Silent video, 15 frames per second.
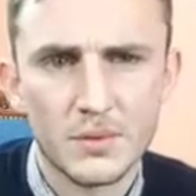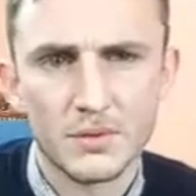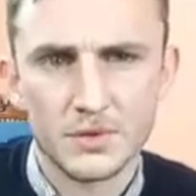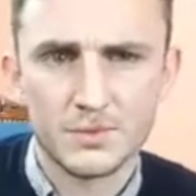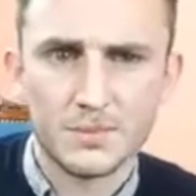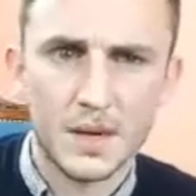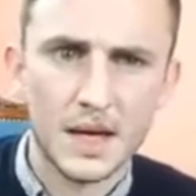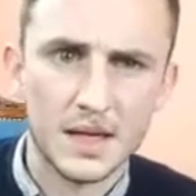I
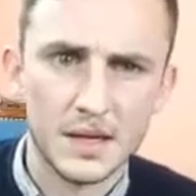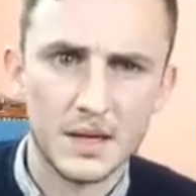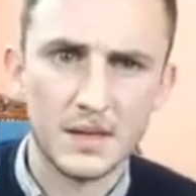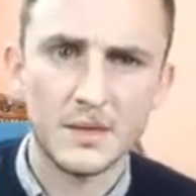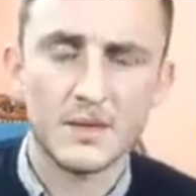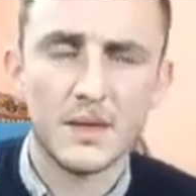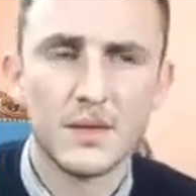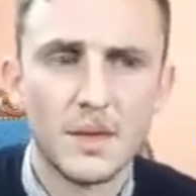was back
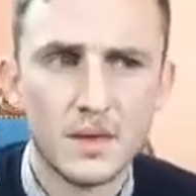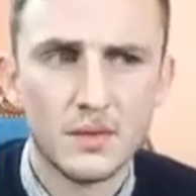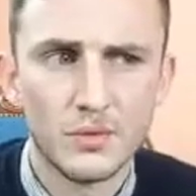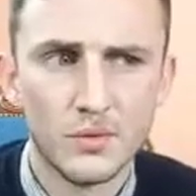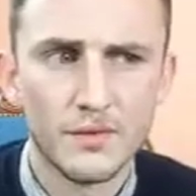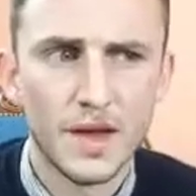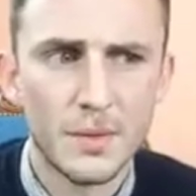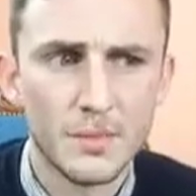
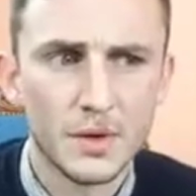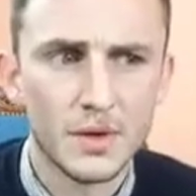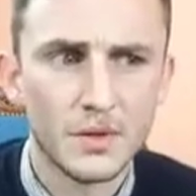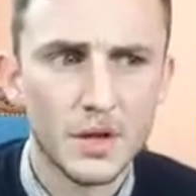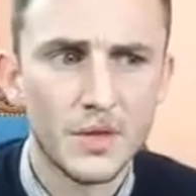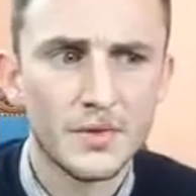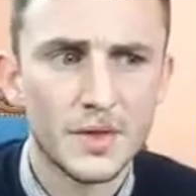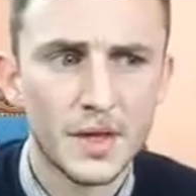in November
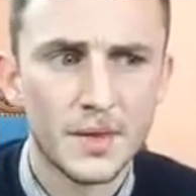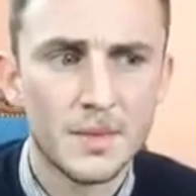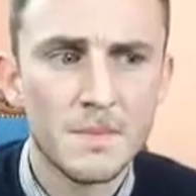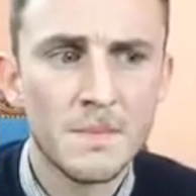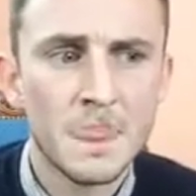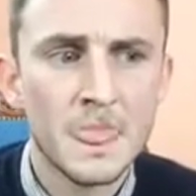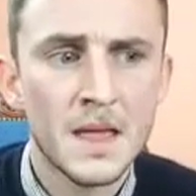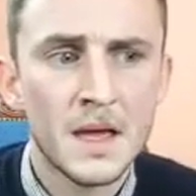in
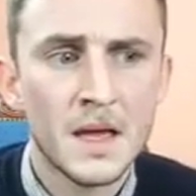London,